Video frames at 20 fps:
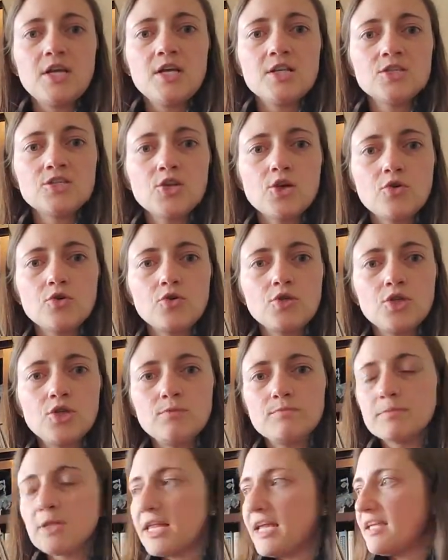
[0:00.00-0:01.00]
So
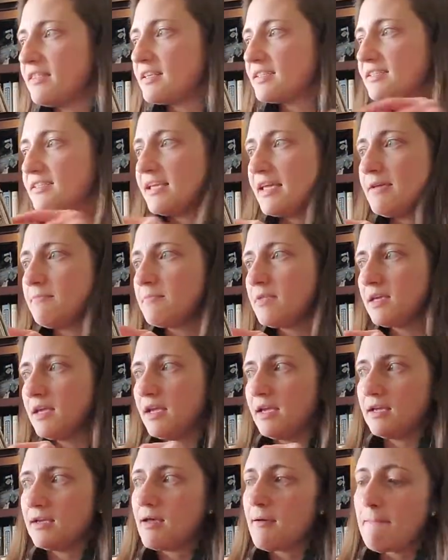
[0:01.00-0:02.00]
play the same
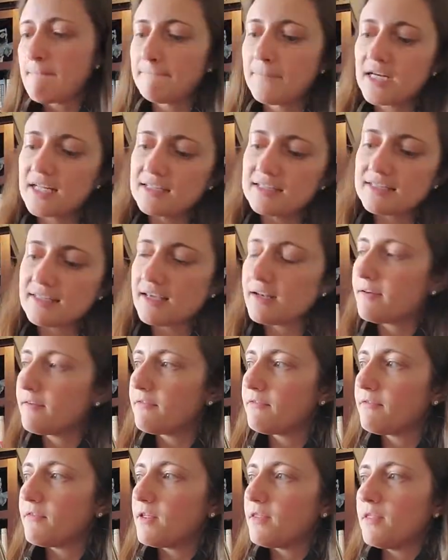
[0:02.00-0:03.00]
thing, but instead
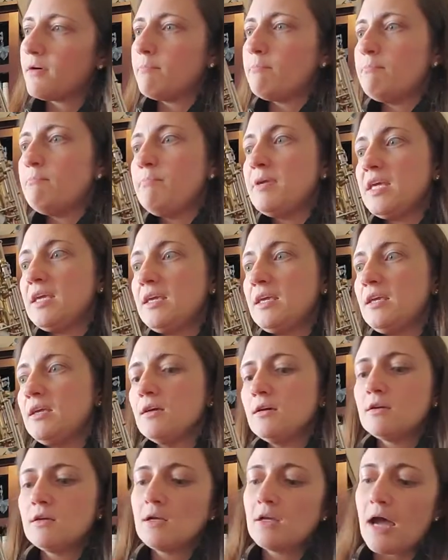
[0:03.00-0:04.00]
of the
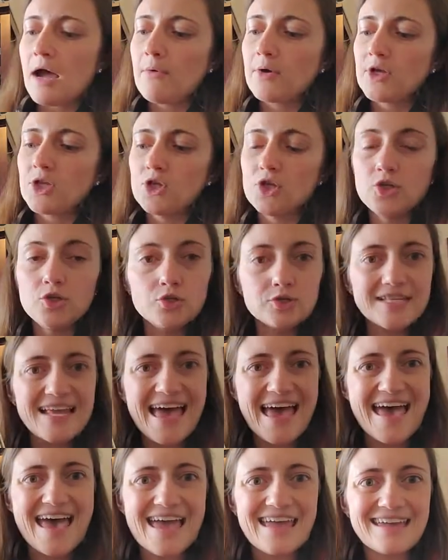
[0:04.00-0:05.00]
B I want you to use
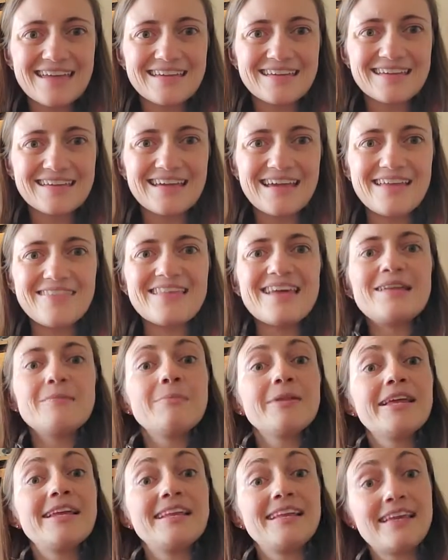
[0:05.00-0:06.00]
A. And then
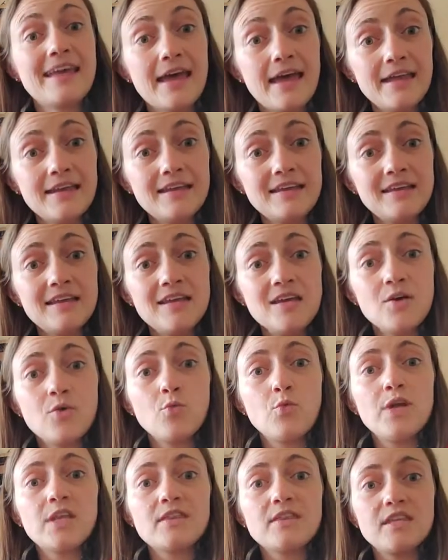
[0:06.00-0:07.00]
play it again
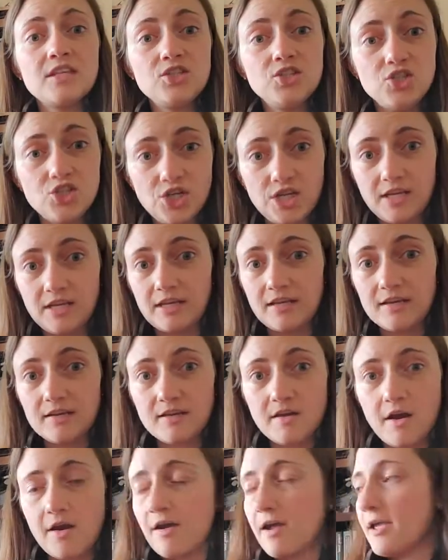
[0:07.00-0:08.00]
with the G,
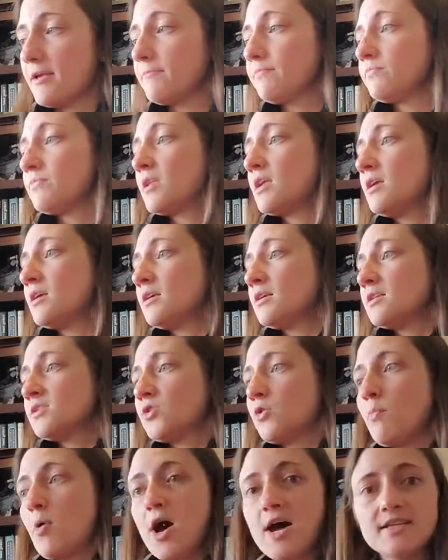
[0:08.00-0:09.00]
all right?
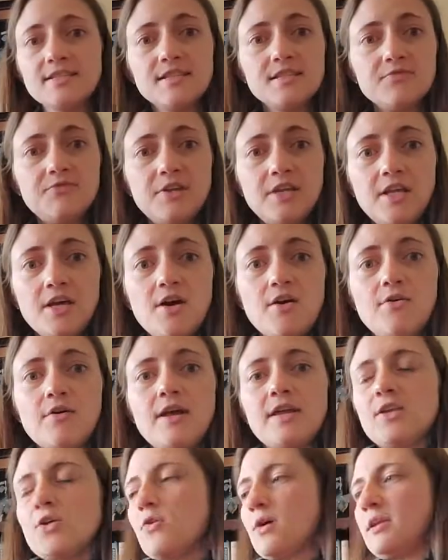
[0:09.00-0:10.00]
So pause this video
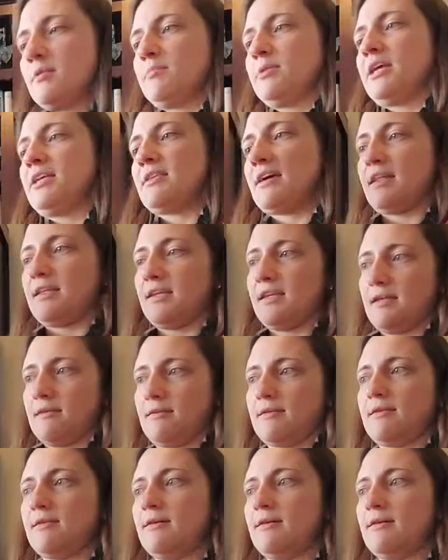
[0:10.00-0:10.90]
and go ahead and play that again.